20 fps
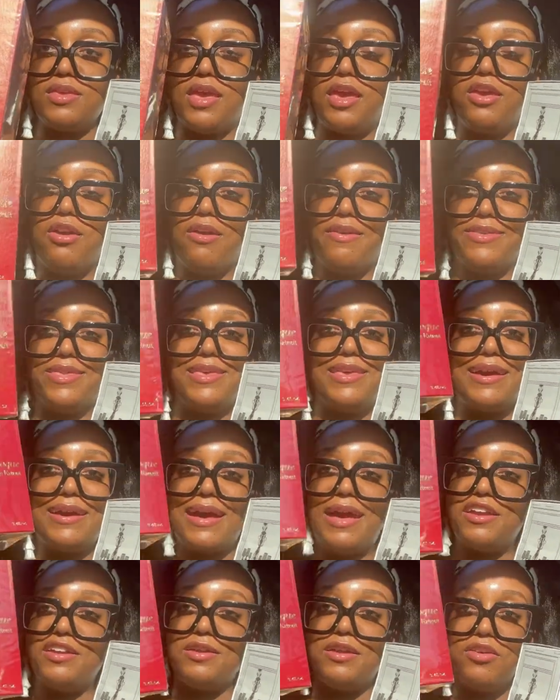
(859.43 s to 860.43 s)
And y'all see I
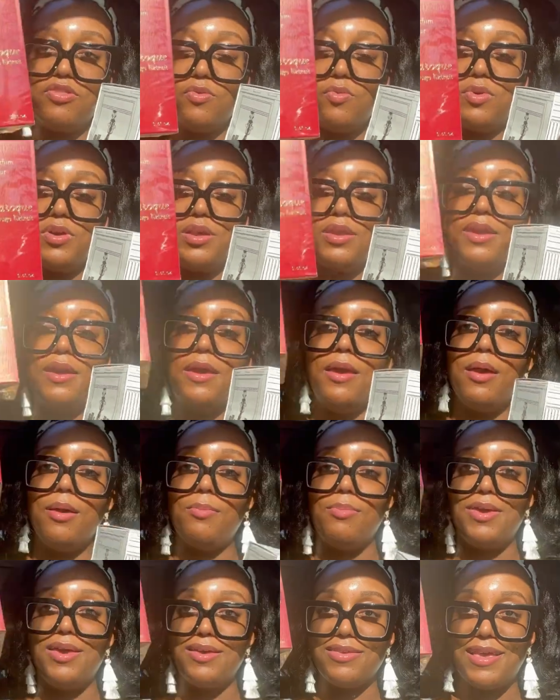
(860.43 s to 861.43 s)
got another one
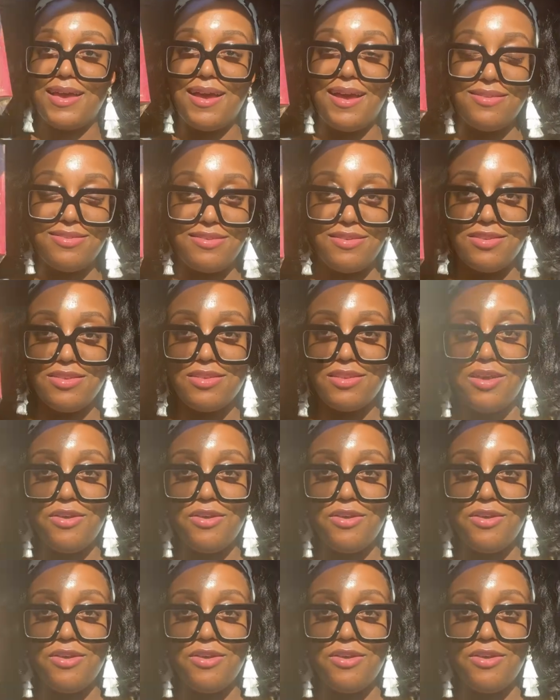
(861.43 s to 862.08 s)
because I got this